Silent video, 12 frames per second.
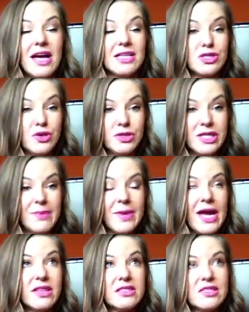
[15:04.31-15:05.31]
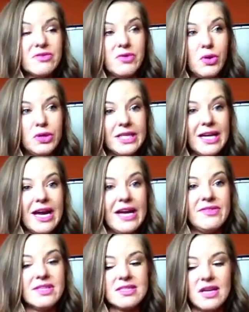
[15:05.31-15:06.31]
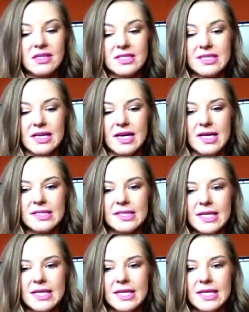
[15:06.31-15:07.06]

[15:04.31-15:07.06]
i sold them i had the tivoli i had the salsa